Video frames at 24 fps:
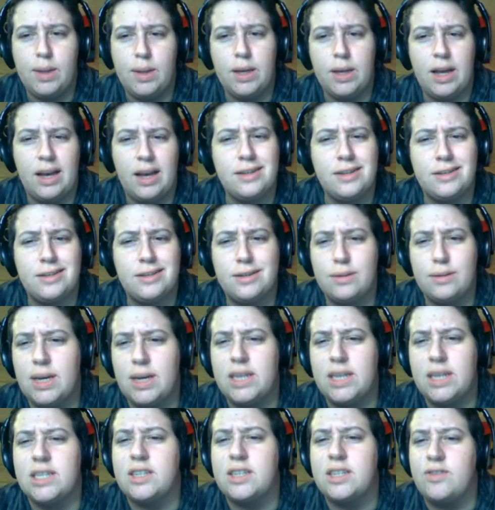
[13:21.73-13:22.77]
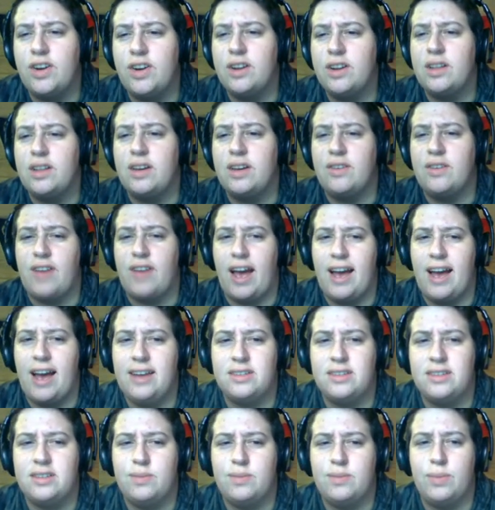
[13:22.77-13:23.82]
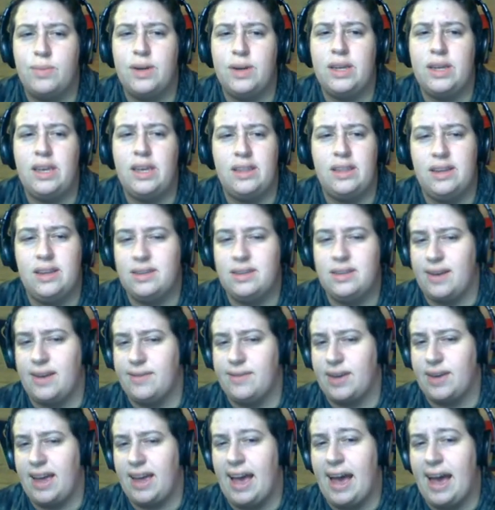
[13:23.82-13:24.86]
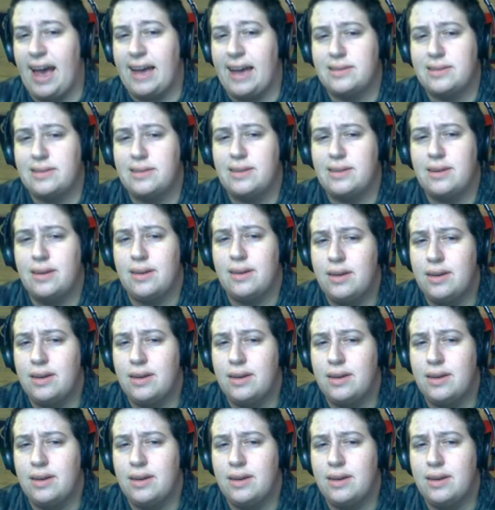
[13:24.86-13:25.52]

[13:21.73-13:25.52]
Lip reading: I assume he's fairly fast, but he does have a cast.